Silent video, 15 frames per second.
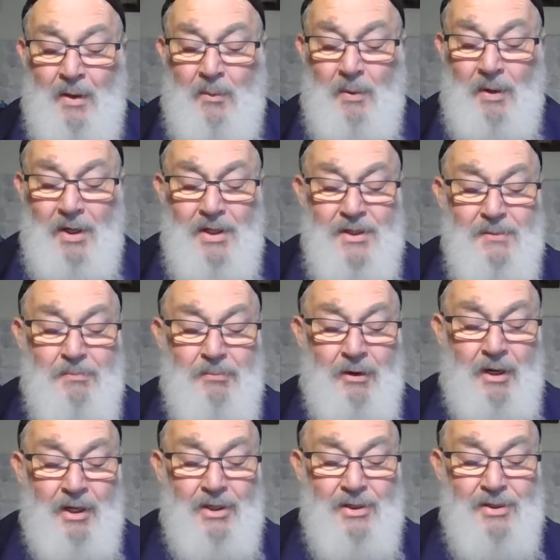When its
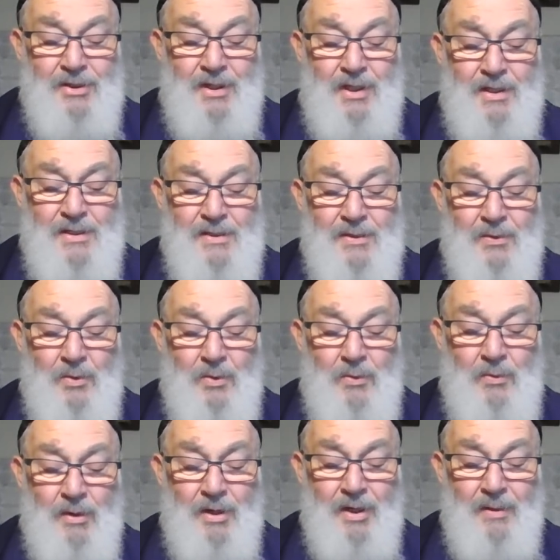branch has
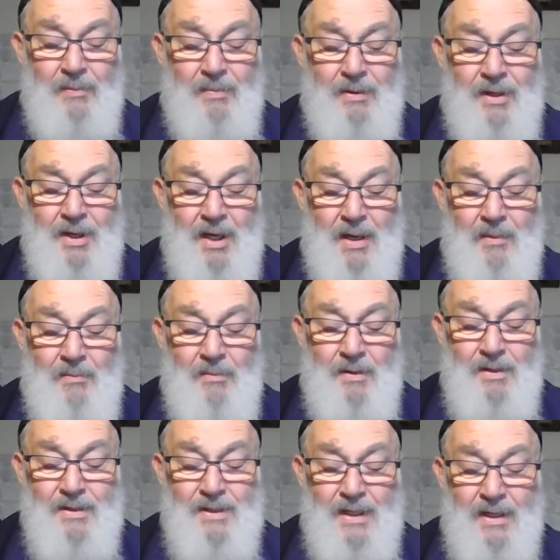already
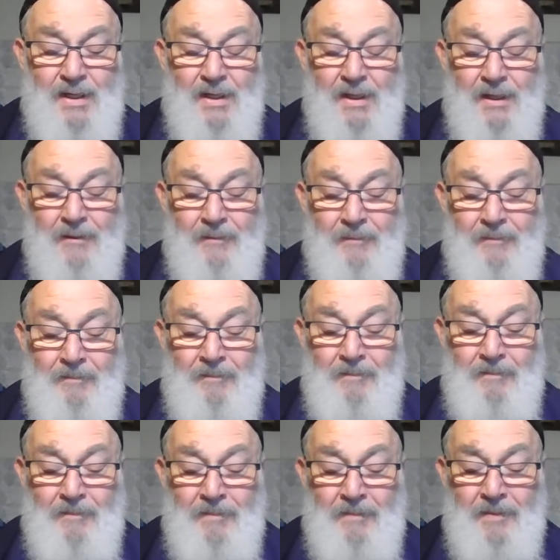become tender
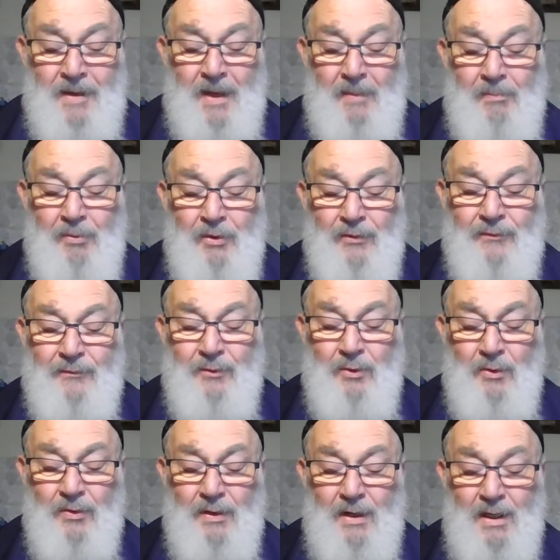and puts
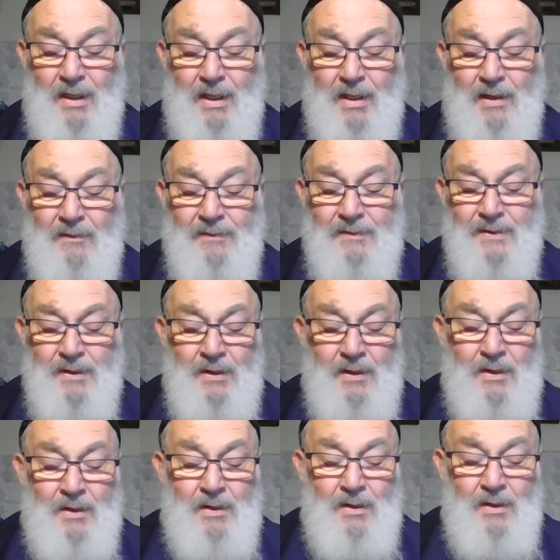forth leaves,
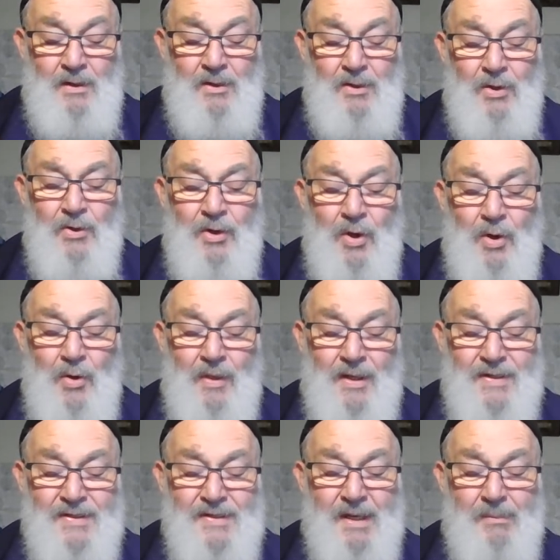you know
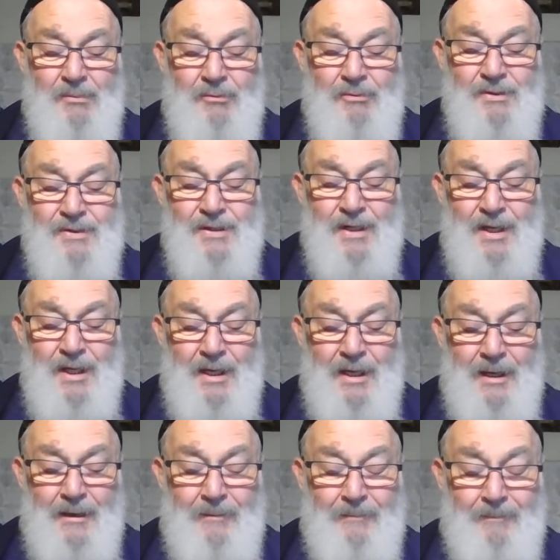that hmm. summer is
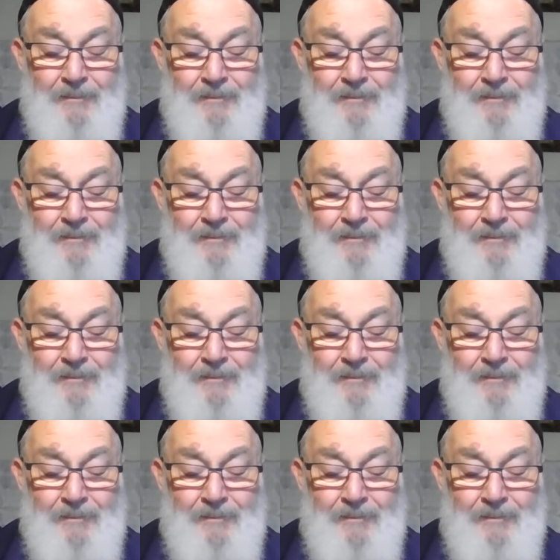near.